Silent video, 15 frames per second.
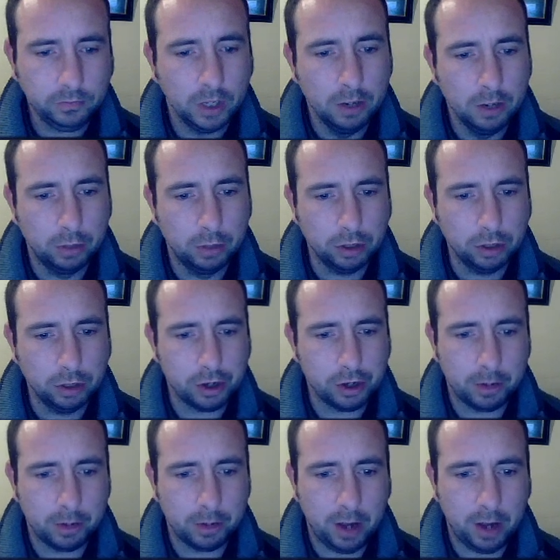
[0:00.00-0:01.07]
push or
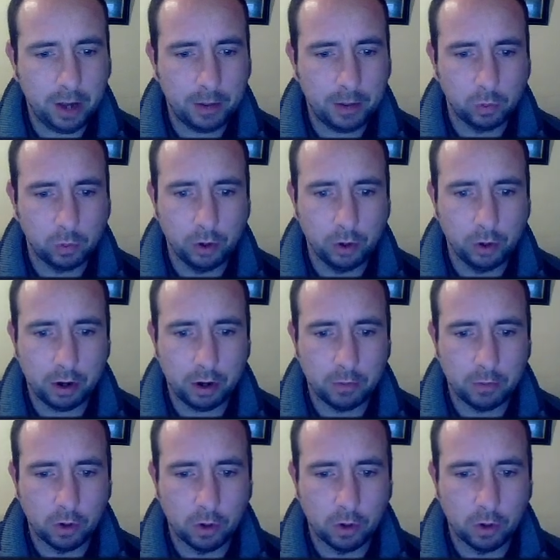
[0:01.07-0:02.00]
pop one or more